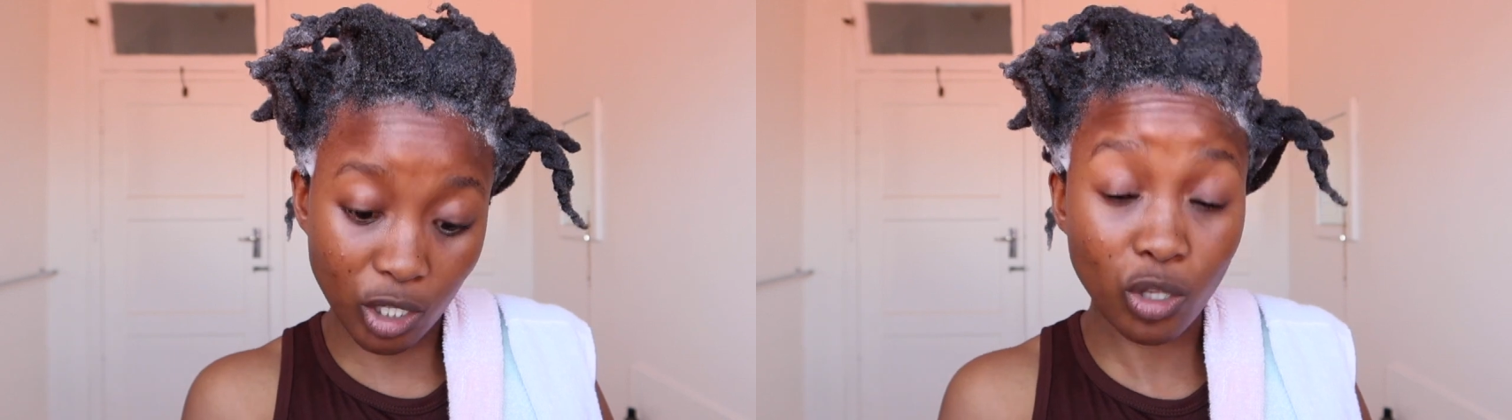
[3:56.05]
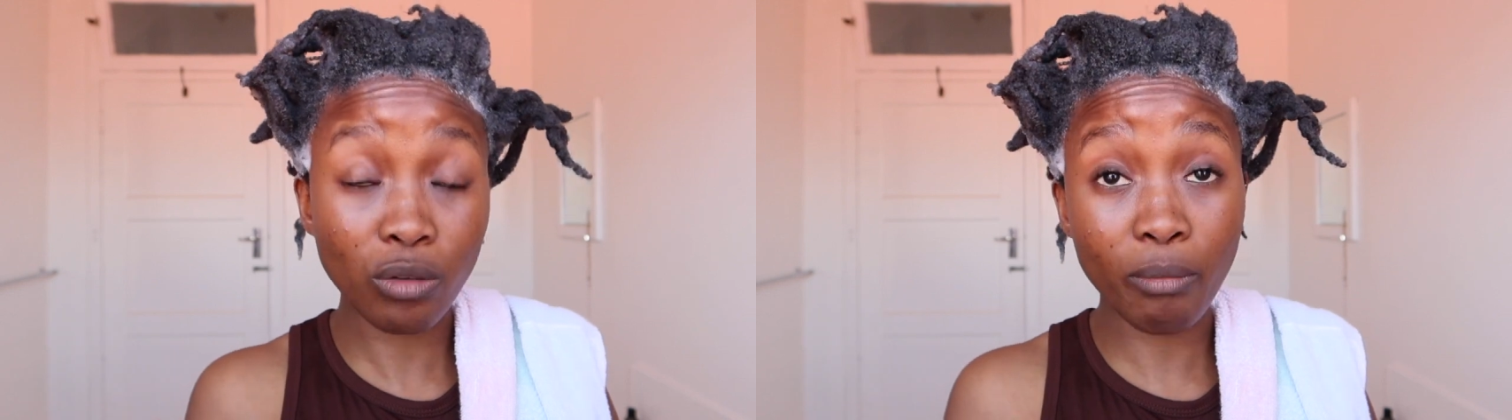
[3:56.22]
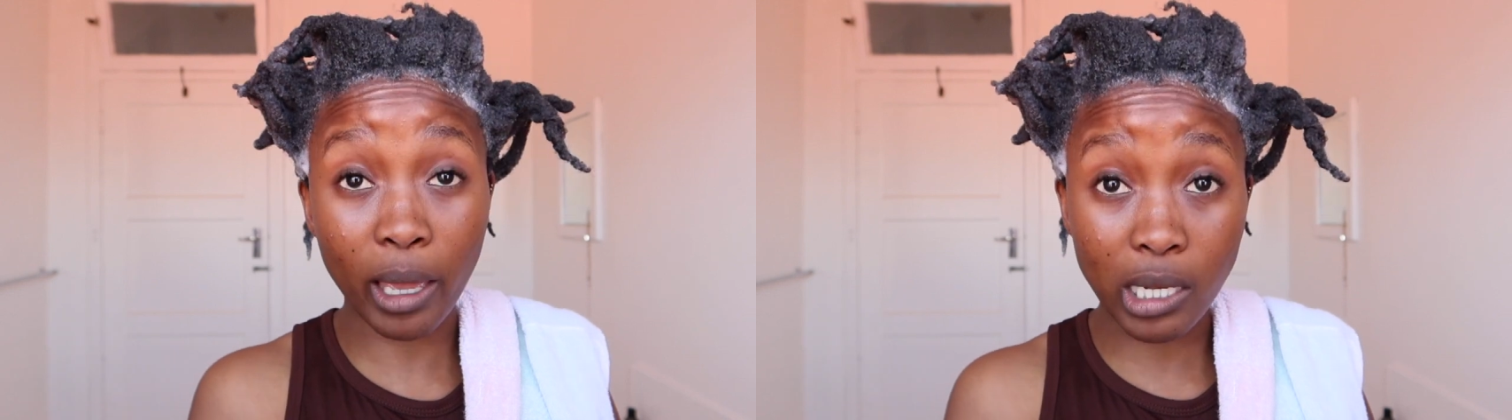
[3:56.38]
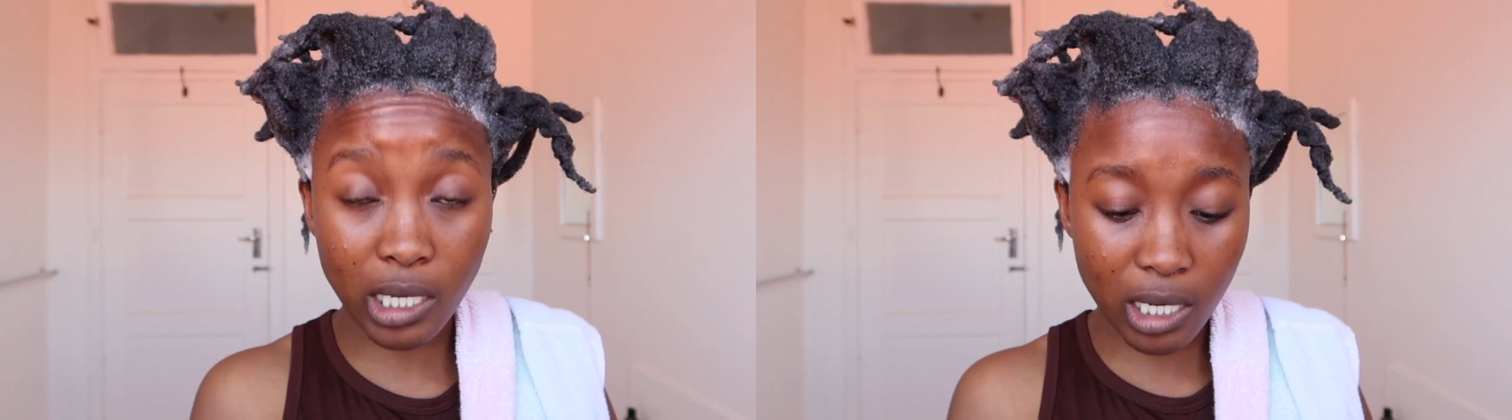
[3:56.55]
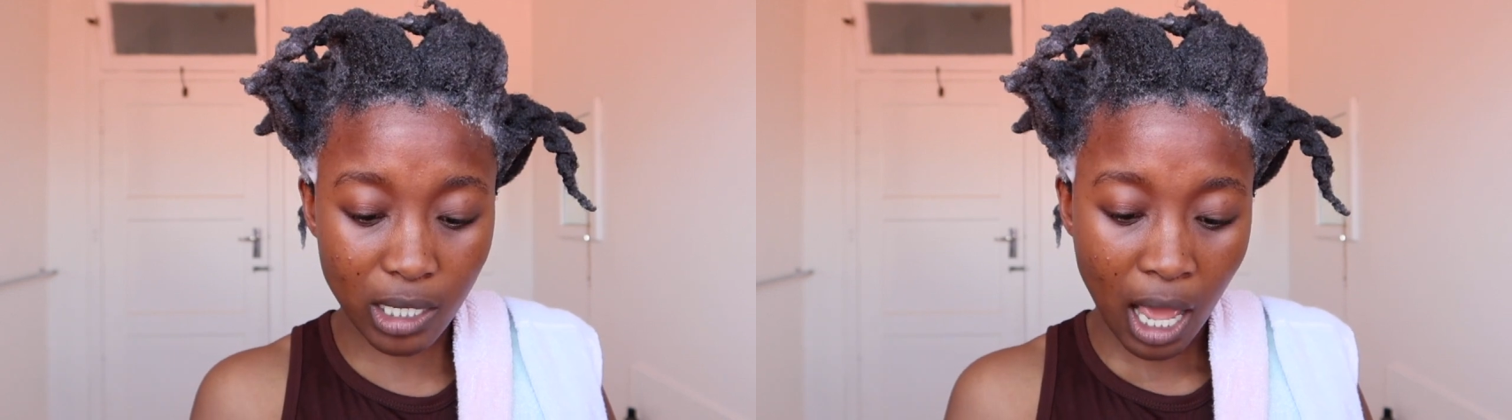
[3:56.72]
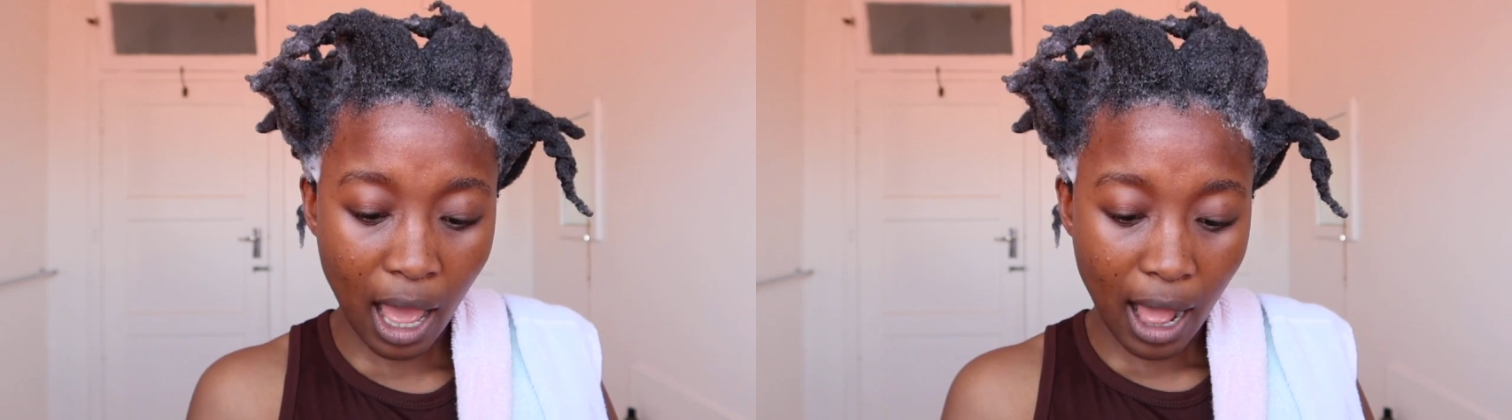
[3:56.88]

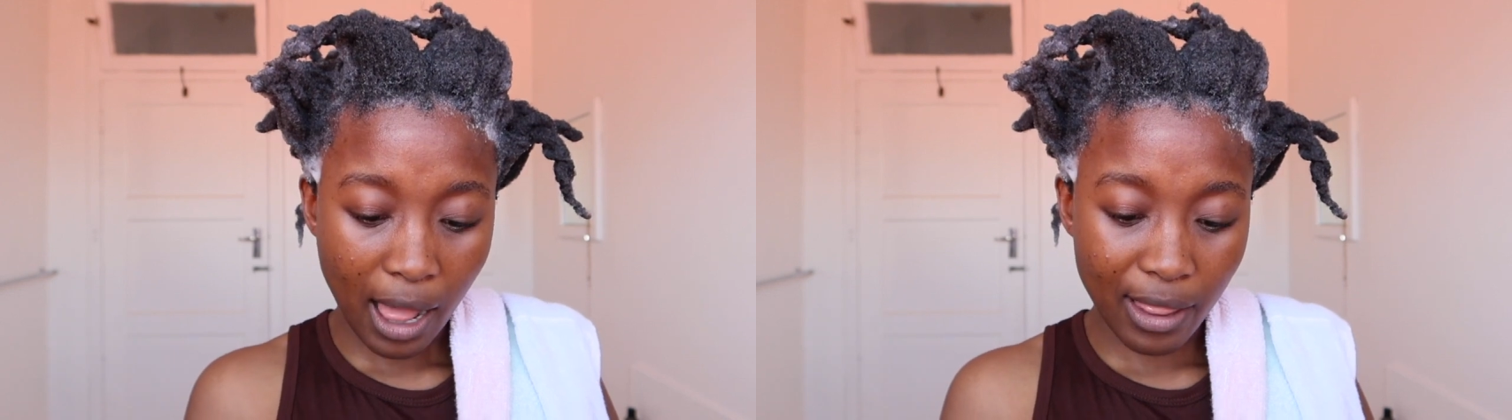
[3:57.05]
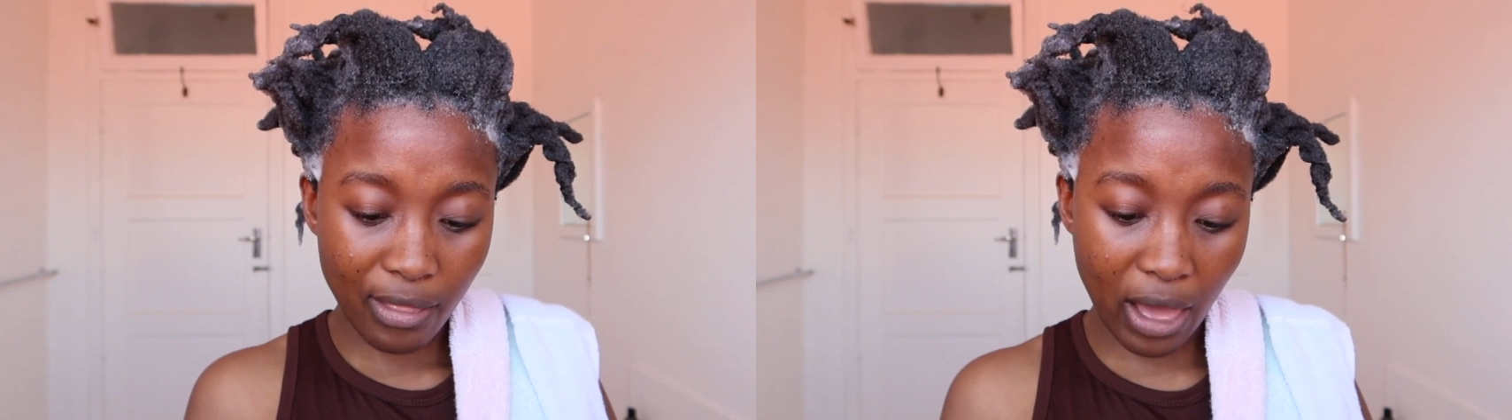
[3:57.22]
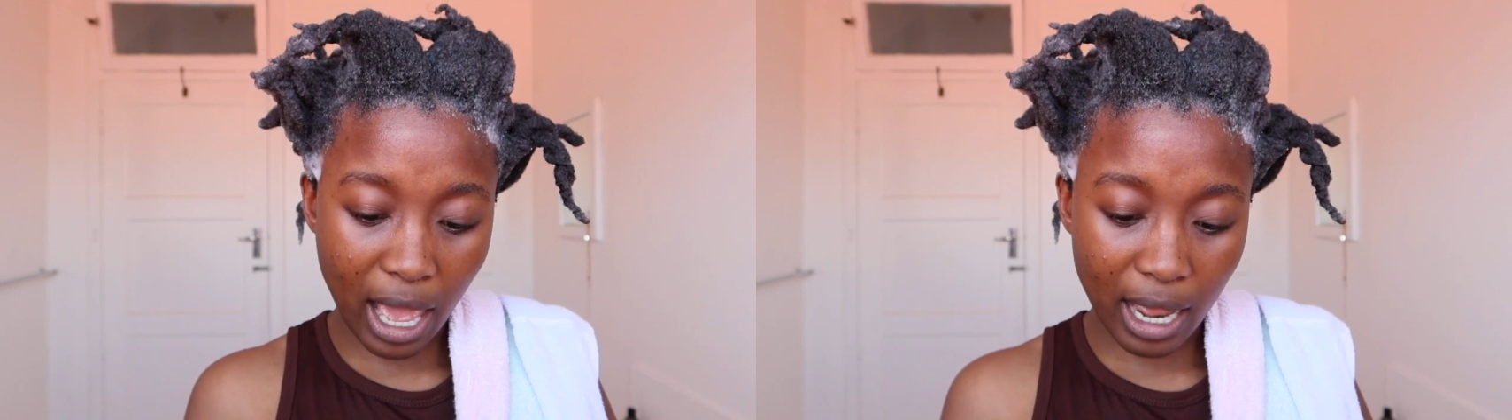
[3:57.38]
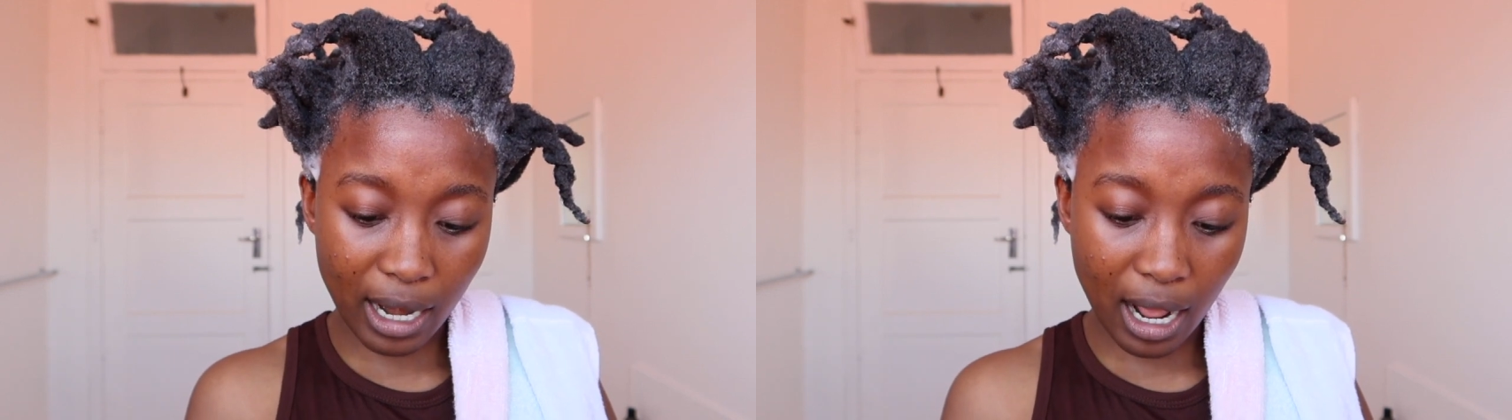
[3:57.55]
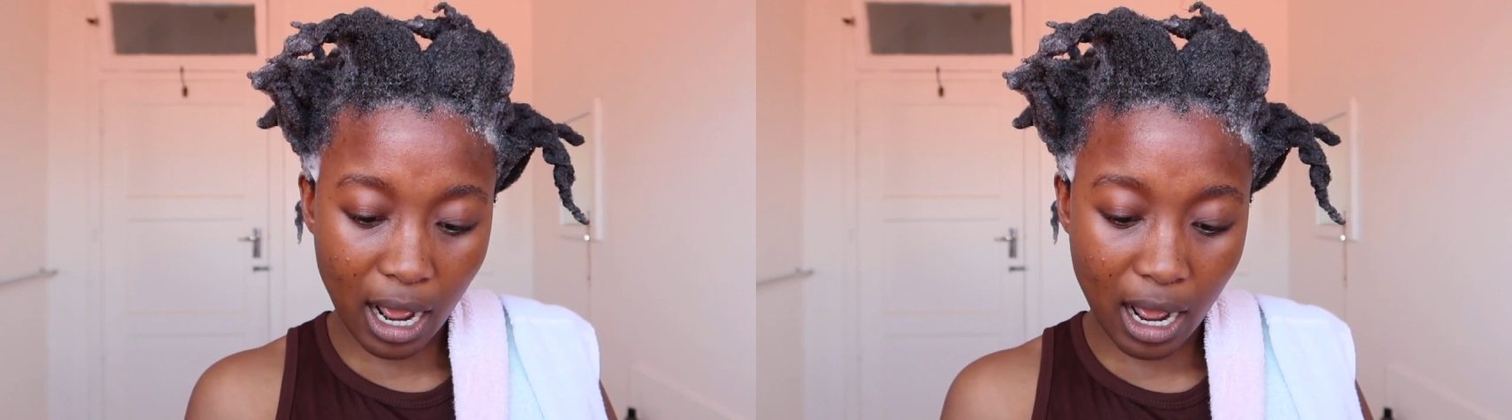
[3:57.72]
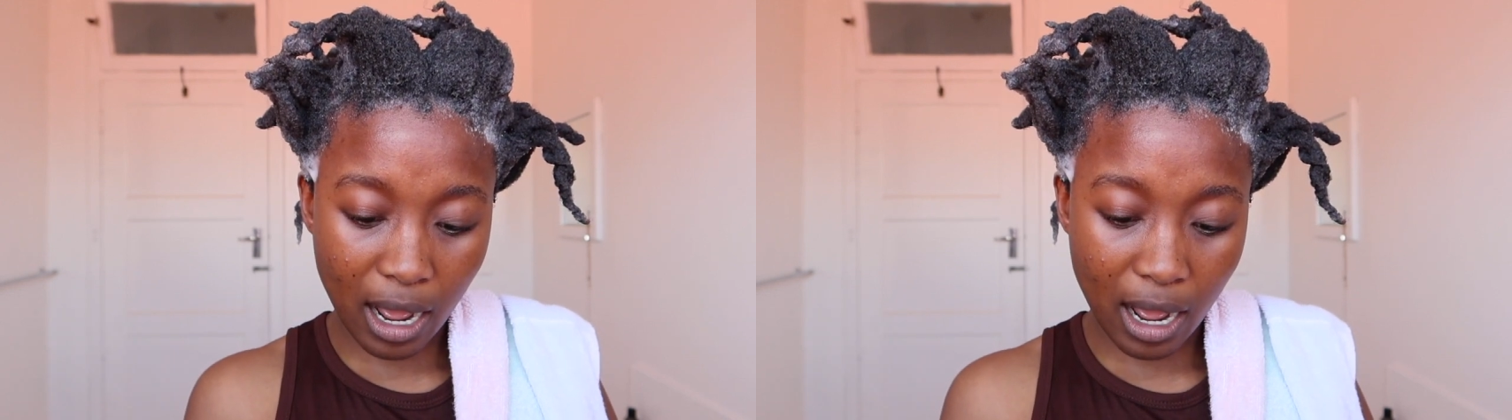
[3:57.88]
humectant that